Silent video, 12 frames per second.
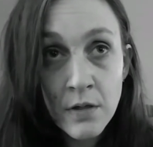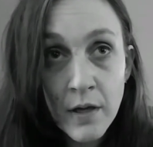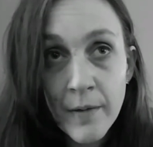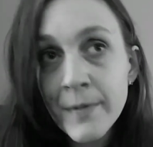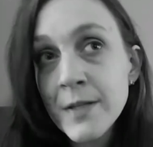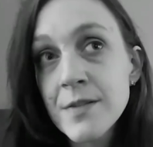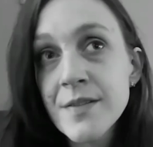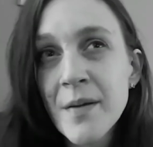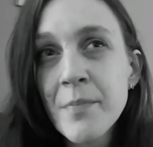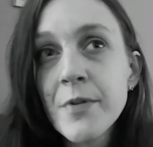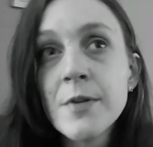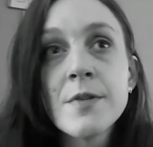I mean,
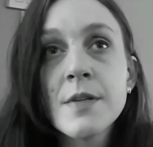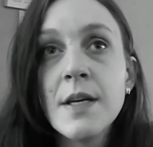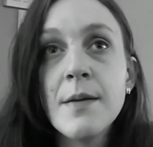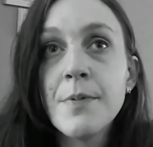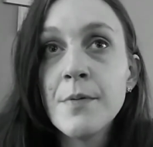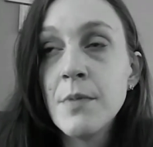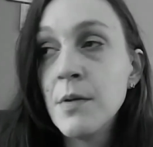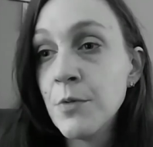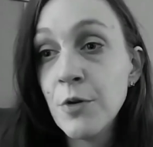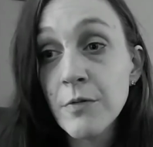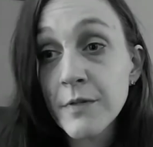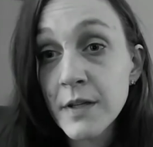something's keeping me
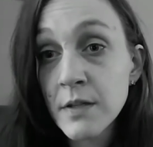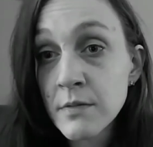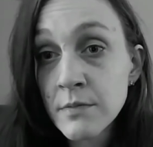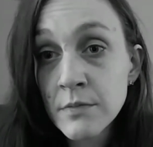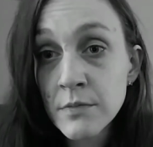moving.